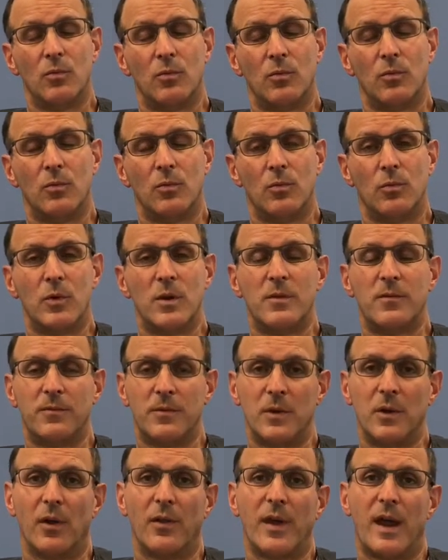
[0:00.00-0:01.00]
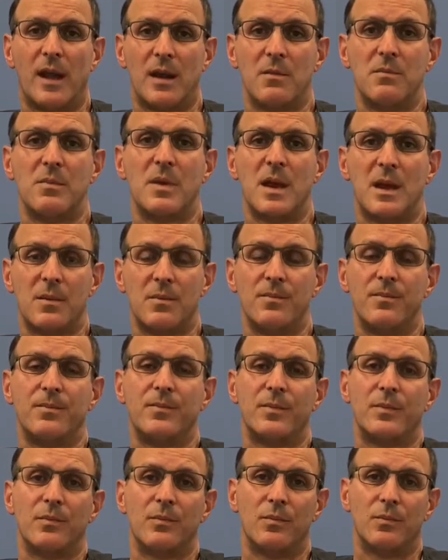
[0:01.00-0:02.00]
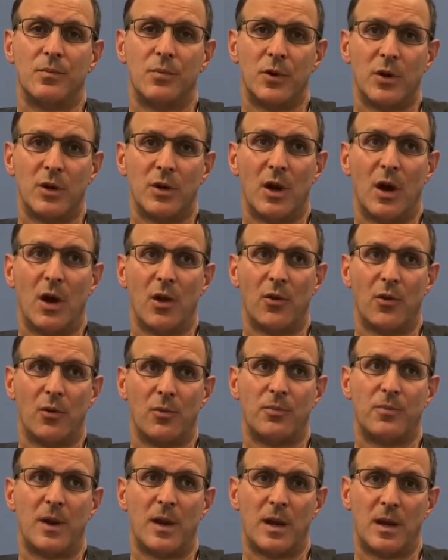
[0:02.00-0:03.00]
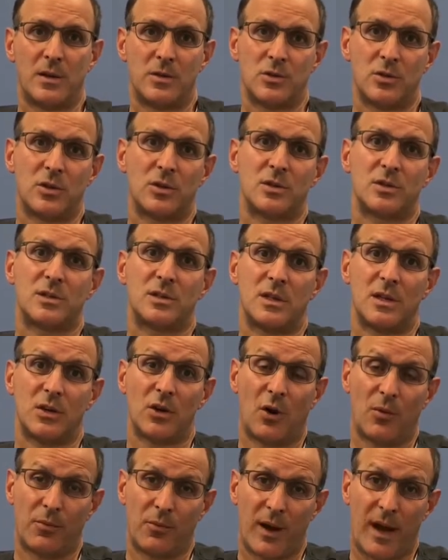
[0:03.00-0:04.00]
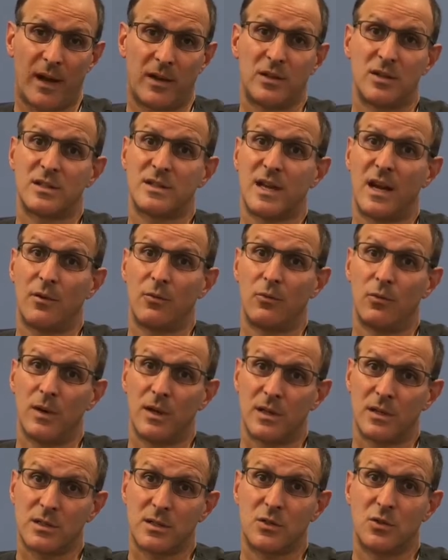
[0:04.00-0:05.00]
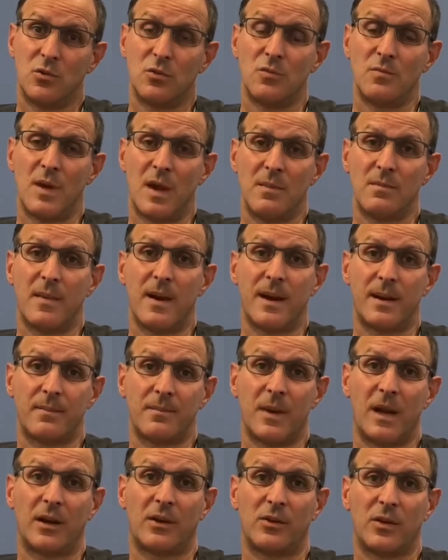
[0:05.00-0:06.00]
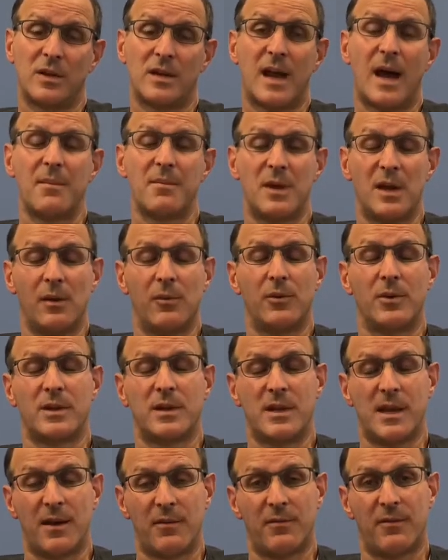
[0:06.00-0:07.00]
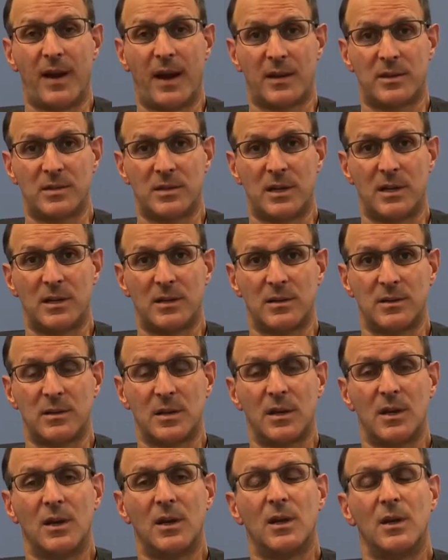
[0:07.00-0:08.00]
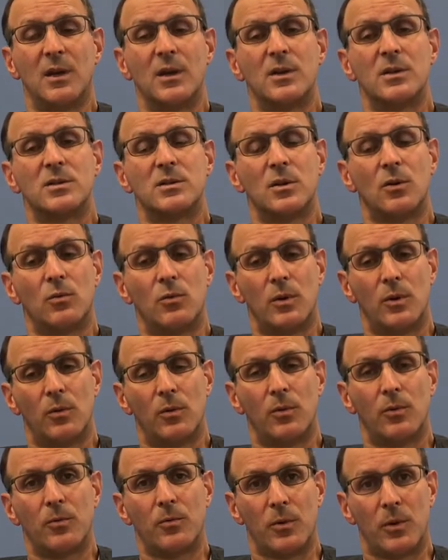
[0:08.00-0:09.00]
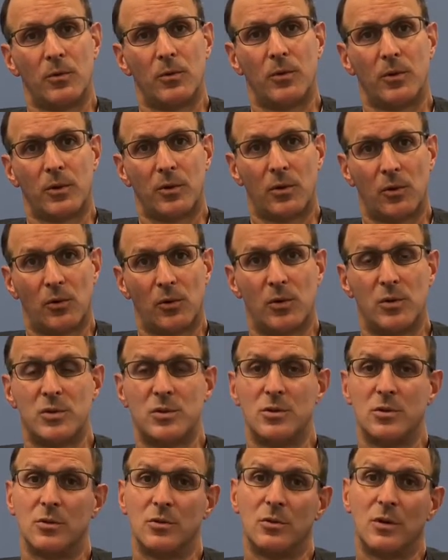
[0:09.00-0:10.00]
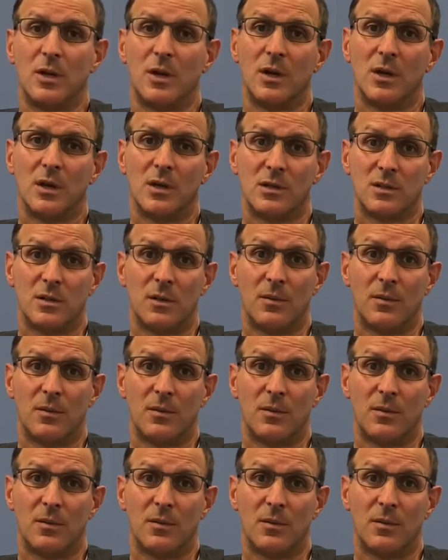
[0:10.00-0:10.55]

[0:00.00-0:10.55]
we feel that it may put other patients in our practice at risk who may medically not be able to get vaccines. So we will encourage you to